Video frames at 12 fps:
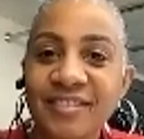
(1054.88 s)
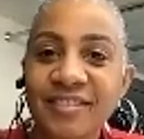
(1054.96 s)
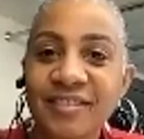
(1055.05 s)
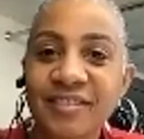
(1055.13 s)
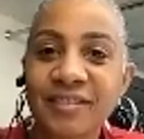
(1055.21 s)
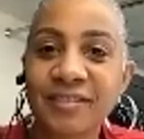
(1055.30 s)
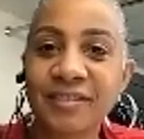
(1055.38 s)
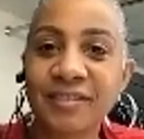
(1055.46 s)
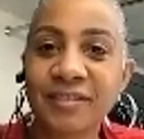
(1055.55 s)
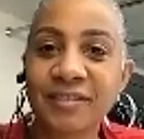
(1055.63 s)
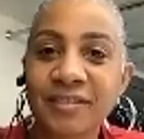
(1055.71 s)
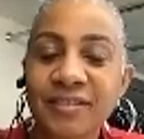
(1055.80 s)

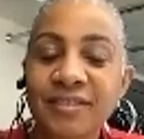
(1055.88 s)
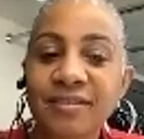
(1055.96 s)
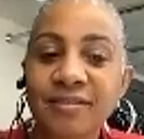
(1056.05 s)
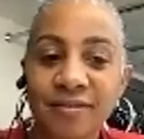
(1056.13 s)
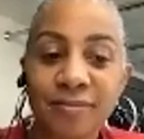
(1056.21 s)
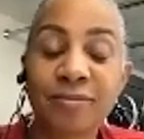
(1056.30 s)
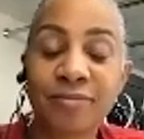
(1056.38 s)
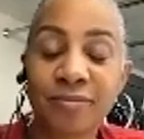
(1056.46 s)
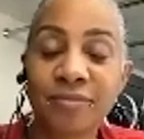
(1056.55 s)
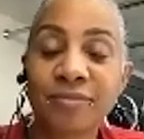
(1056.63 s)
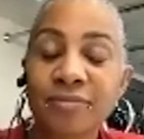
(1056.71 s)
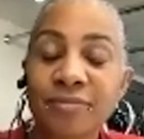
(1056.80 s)

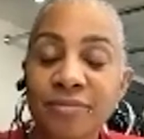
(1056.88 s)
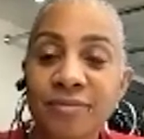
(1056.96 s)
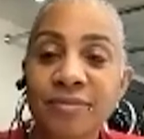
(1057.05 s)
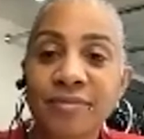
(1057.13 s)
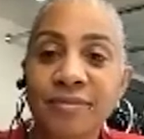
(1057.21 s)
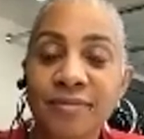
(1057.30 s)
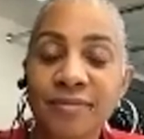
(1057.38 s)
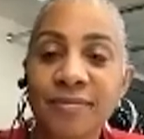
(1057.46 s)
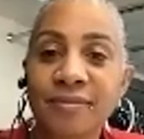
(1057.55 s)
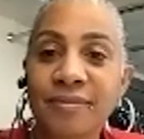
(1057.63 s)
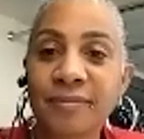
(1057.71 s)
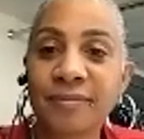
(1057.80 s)

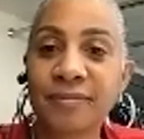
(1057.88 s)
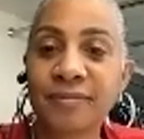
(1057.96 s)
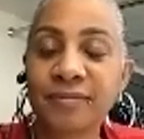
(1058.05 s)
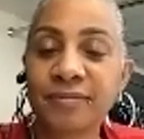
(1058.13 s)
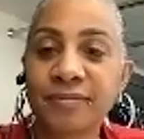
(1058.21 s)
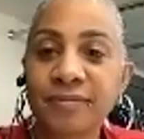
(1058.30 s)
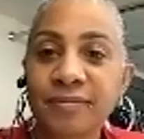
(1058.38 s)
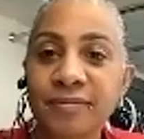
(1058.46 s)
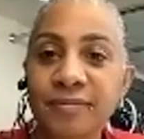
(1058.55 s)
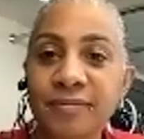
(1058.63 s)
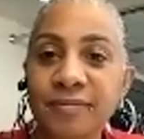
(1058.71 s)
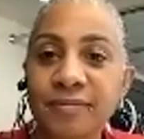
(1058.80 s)

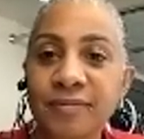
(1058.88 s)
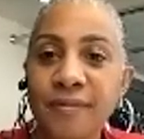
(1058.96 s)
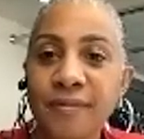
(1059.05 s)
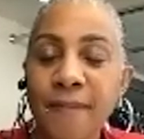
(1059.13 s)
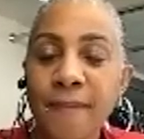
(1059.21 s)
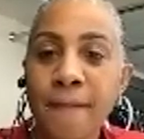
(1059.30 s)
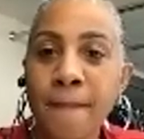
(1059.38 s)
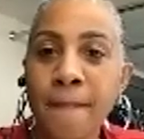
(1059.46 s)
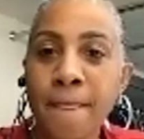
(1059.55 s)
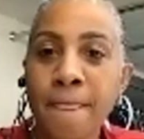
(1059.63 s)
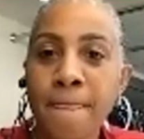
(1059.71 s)
No words are spoken by the person on screen.